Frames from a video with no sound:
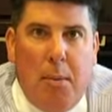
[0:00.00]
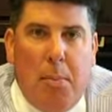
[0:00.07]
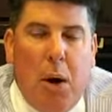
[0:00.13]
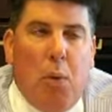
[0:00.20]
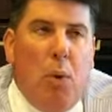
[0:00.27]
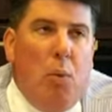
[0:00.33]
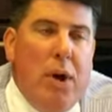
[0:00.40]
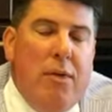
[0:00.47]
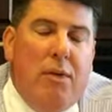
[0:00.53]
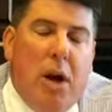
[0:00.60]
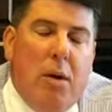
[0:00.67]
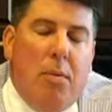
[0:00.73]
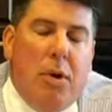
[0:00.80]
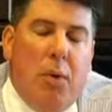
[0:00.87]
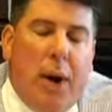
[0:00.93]
But
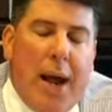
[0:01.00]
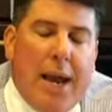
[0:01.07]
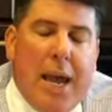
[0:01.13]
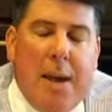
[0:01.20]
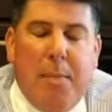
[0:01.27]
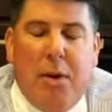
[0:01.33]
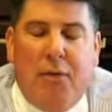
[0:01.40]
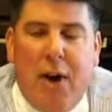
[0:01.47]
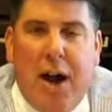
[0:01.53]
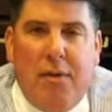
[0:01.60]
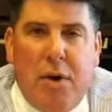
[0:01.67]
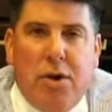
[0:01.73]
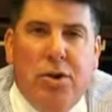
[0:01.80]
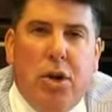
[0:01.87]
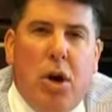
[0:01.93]
when I came in
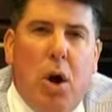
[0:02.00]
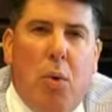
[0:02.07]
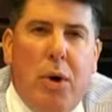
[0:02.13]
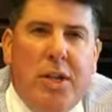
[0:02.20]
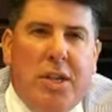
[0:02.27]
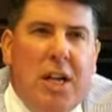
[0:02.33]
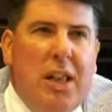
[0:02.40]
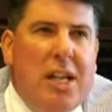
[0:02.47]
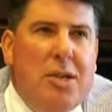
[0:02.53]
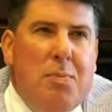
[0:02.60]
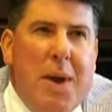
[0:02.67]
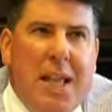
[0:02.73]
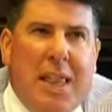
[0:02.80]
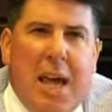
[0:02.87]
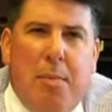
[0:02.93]
5 years ago, we said, let's
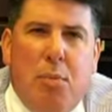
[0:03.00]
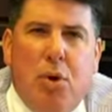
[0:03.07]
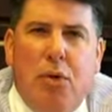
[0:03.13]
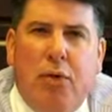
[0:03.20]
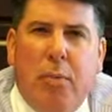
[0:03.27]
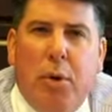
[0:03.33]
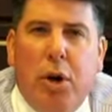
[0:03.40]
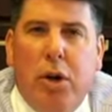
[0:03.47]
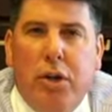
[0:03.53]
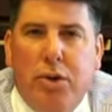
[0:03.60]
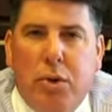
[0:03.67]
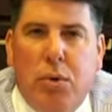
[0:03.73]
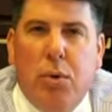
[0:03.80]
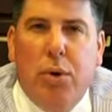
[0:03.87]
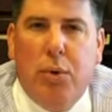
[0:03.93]
make that move from a good
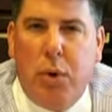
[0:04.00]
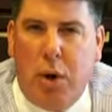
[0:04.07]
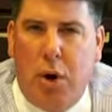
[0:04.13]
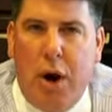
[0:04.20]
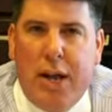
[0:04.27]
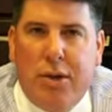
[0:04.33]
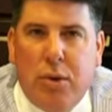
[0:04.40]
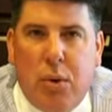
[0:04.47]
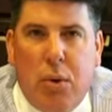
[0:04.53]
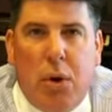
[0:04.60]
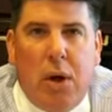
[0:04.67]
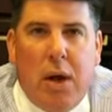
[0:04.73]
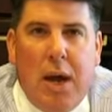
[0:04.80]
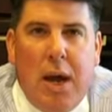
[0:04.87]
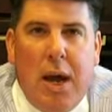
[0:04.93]
school to a great school.
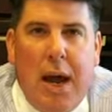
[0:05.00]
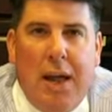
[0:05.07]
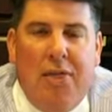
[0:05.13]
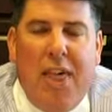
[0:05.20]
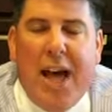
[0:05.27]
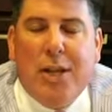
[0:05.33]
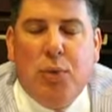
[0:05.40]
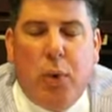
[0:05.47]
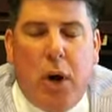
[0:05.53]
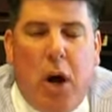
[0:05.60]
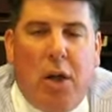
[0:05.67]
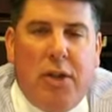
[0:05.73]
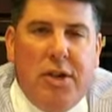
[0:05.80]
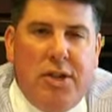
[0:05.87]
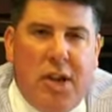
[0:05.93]
And that's what
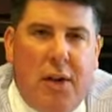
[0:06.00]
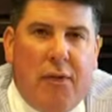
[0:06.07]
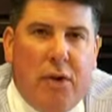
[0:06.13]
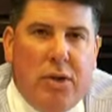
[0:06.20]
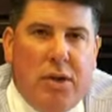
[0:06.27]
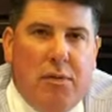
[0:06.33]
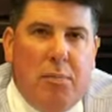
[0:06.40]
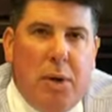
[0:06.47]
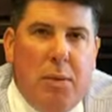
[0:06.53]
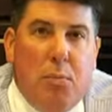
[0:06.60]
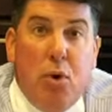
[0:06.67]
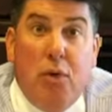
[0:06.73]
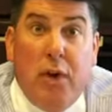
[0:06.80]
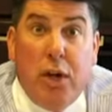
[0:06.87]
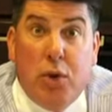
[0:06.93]
all these efforts have been
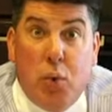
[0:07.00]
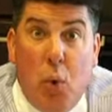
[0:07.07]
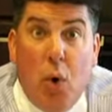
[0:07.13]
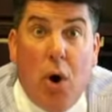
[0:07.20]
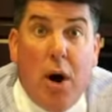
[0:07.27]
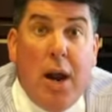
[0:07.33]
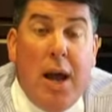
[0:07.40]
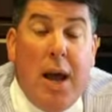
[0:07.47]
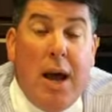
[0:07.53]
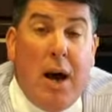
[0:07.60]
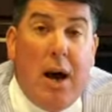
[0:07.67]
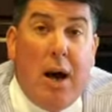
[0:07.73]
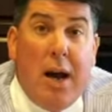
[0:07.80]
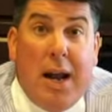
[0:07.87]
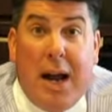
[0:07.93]
moving toward.
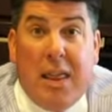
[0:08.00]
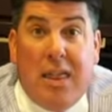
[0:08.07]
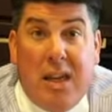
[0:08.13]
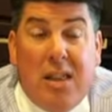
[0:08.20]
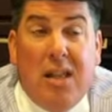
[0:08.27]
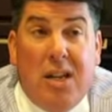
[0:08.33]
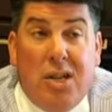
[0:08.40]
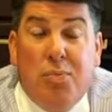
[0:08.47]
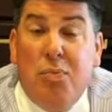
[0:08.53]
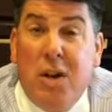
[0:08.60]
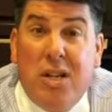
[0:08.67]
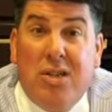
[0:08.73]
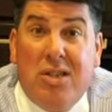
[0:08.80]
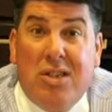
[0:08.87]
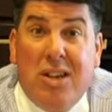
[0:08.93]
And I think that
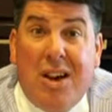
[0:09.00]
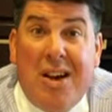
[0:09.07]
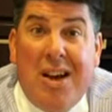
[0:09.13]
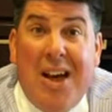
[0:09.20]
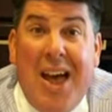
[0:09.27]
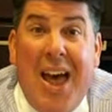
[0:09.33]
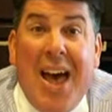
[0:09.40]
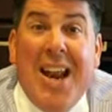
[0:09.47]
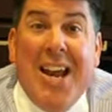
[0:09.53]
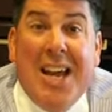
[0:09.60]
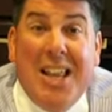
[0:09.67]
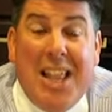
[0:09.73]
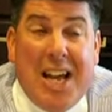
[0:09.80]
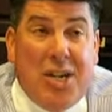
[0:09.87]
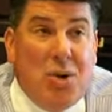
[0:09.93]
it's heading
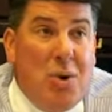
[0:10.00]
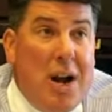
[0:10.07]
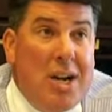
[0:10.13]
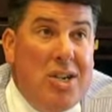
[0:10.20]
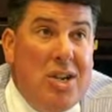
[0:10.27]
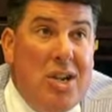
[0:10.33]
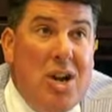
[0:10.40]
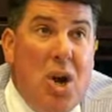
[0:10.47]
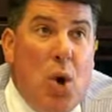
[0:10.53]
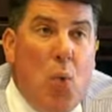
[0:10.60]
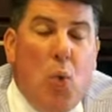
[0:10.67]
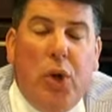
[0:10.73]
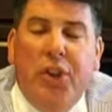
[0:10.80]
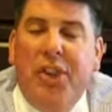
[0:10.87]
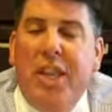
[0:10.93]
in that direction.
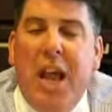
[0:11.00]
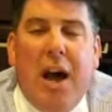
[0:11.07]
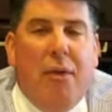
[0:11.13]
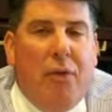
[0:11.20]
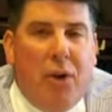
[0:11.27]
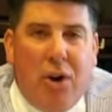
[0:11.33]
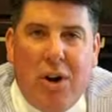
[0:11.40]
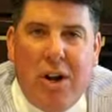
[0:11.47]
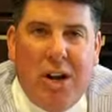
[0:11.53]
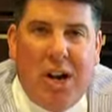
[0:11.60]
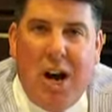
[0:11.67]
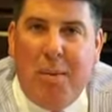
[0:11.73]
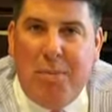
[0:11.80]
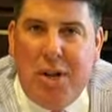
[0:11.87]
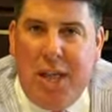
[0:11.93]
We'll never
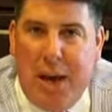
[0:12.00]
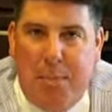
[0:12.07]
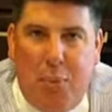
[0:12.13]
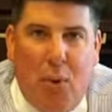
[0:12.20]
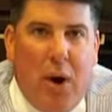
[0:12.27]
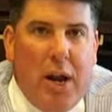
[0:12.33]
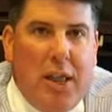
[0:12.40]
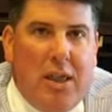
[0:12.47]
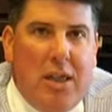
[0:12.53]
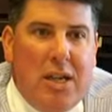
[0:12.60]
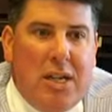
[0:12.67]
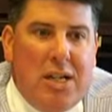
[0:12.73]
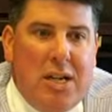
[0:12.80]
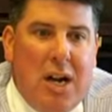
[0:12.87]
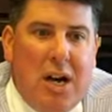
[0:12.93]
come to that point
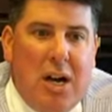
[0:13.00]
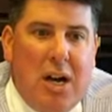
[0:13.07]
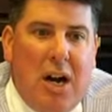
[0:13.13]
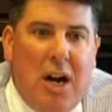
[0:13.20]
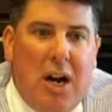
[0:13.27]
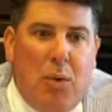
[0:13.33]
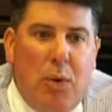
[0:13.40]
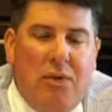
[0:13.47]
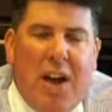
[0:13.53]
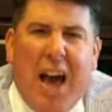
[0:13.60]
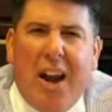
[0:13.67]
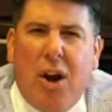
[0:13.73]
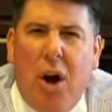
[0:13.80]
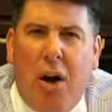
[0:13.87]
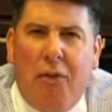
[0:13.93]
that we've
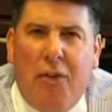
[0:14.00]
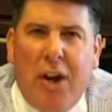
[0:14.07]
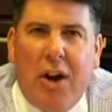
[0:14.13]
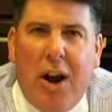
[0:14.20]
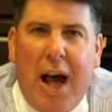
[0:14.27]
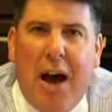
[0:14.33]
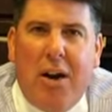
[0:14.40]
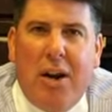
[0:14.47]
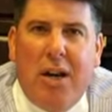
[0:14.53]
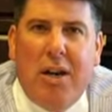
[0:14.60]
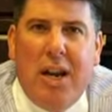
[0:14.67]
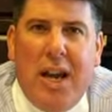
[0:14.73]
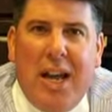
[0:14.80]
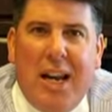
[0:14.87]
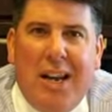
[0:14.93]
got it all figured out and
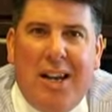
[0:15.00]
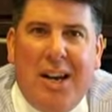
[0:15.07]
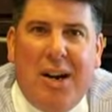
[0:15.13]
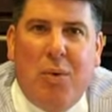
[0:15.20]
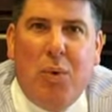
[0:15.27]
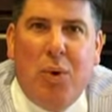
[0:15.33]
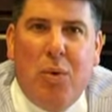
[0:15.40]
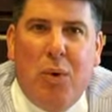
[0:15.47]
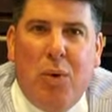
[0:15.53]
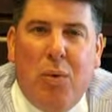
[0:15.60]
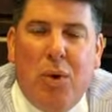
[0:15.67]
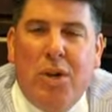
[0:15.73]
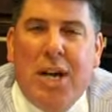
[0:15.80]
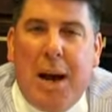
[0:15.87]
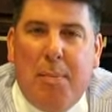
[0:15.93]

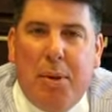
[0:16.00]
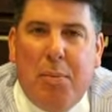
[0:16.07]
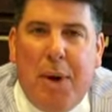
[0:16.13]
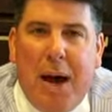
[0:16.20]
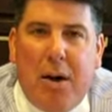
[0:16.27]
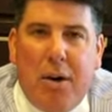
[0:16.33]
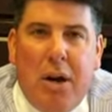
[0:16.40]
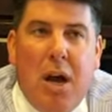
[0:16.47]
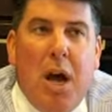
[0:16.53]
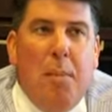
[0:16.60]
we're top of the mountain.